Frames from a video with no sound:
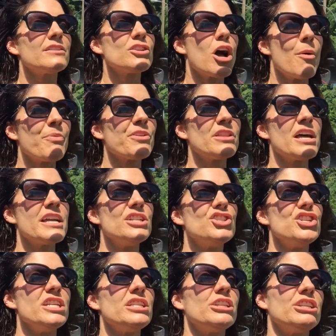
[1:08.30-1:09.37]
top-of-the-line
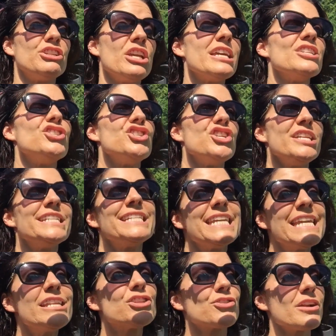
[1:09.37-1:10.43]

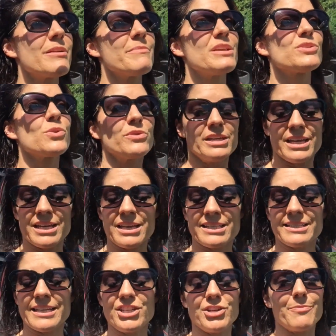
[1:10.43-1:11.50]
GT trim is only going to
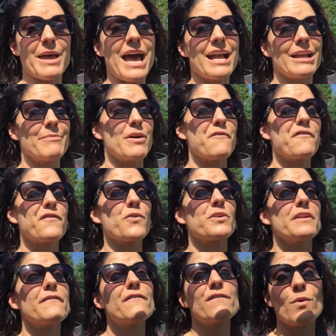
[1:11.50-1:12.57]
set you back about
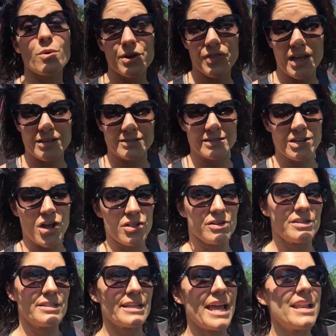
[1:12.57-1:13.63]

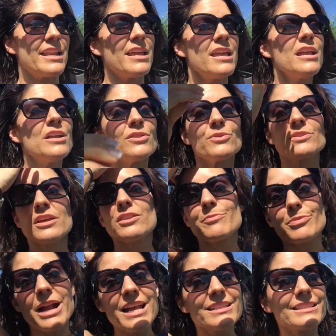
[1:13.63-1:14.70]
$44,000. And those other
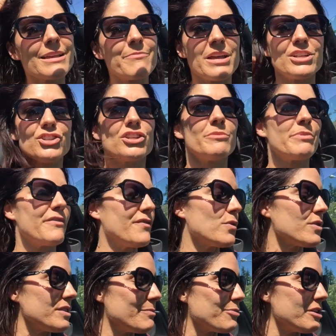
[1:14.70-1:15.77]
brands I mentioned
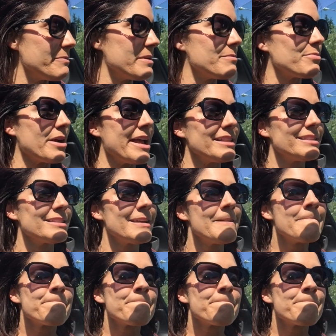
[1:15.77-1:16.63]
before, the premium brands,